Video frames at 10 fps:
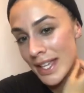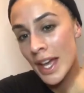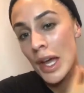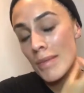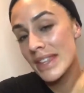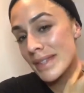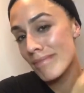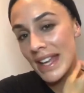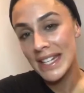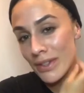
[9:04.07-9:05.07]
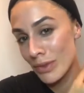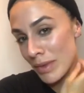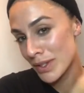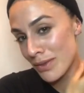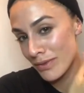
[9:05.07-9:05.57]
but there's many different ones
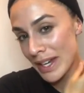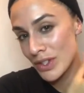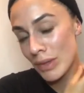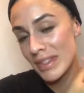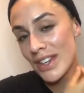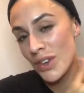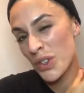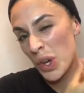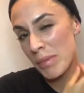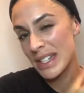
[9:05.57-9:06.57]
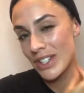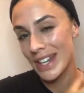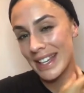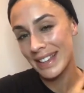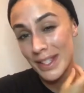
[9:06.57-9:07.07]
on Face Gym and they're non-comedogenic.
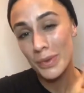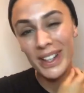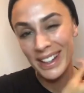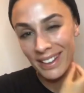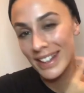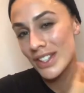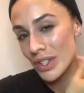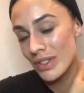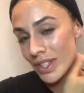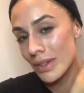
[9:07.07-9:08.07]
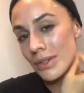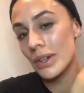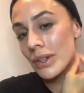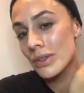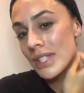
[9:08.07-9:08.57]
That's why I like to use those
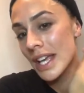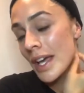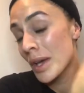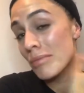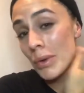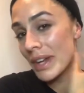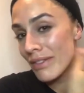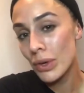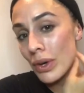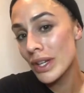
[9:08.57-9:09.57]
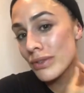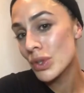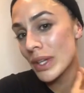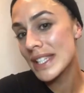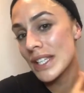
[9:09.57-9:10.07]
oils. But whatever oil of choice
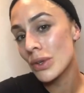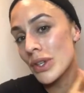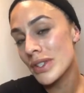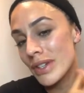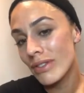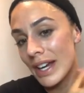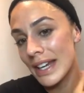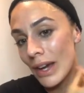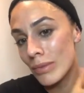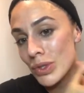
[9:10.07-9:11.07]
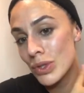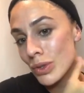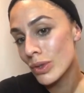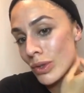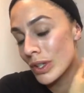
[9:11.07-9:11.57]
that you're using right now, I'm
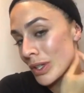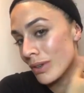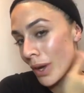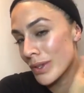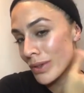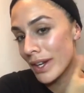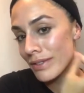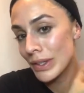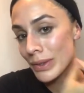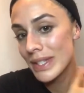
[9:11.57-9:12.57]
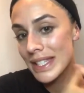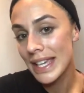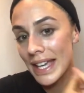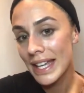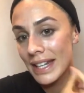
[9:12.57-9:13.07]
sure you know is great for your
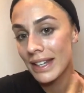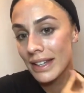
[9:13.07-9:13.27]
skin.